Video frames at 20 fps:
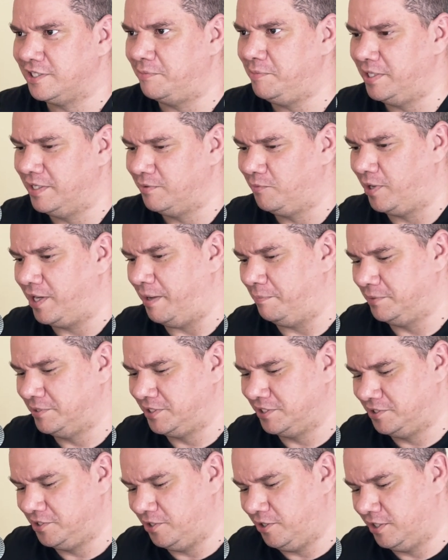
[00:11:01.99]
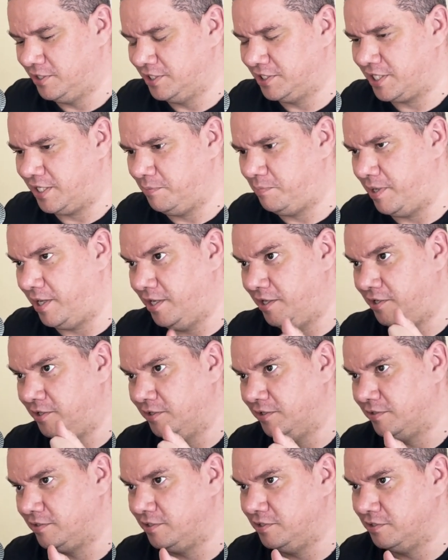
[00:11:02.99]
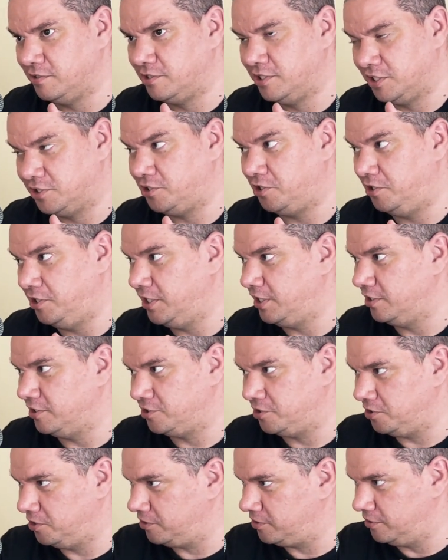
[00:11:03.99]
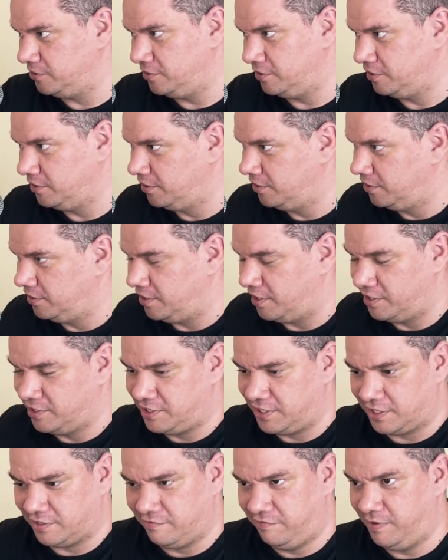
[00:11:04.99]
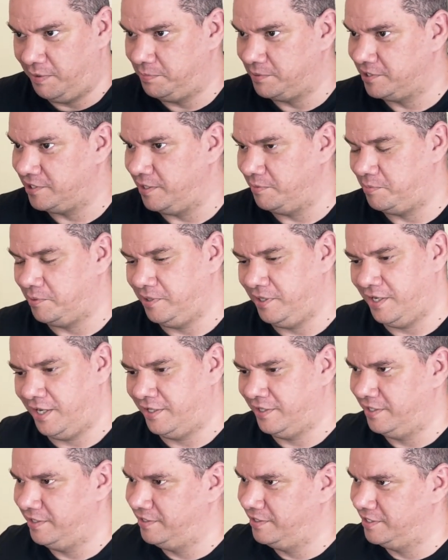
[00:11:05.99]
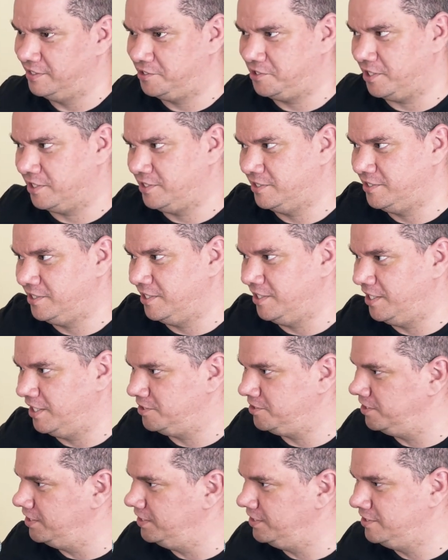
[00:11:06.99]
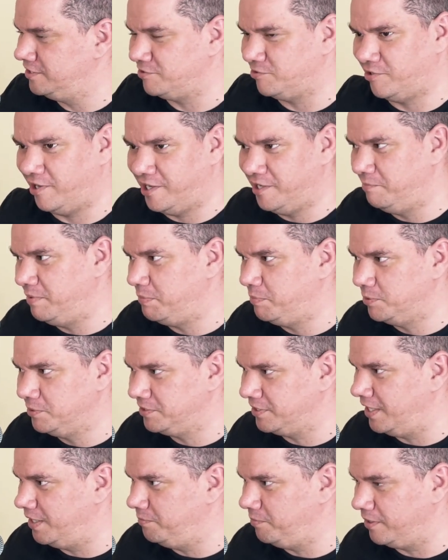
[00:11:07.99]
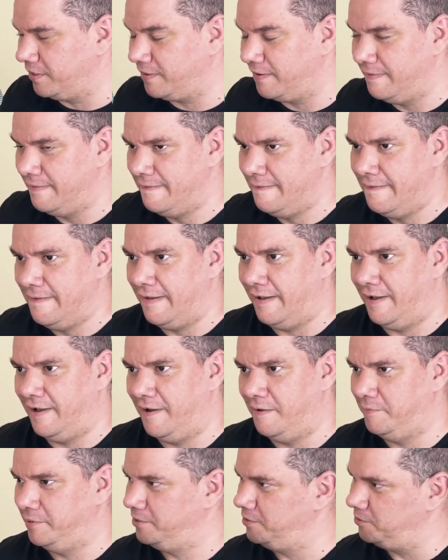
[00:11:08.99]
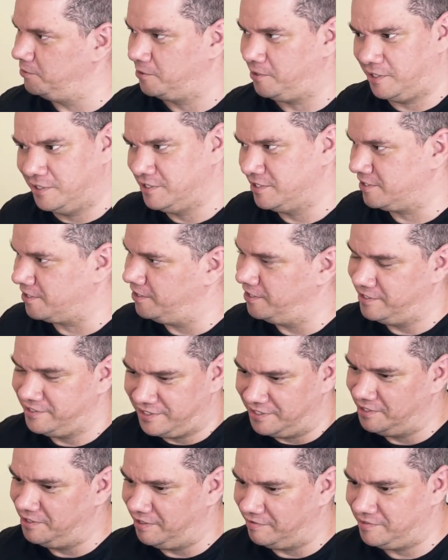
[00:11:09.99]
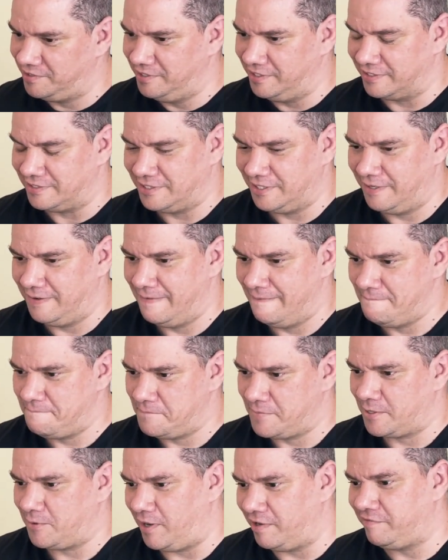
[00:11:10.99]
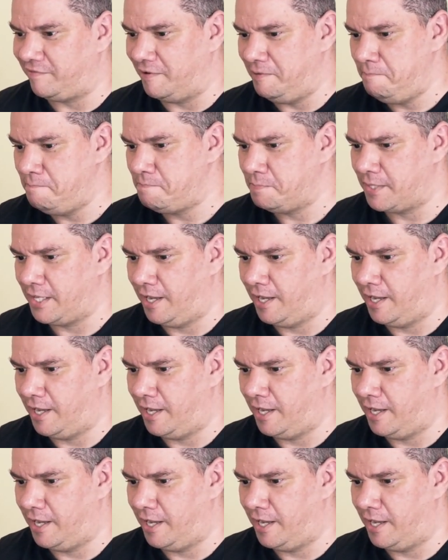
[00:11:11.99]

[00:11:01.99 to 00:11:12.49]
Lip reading: I mean, what happens is you're on the skid pan and you're just turning in a circle, and it's like flip and slippery, and then the instructor's sitting next to you and he just randomly pulls the handbrake, and your car just goes and you have to do it. So quite fun.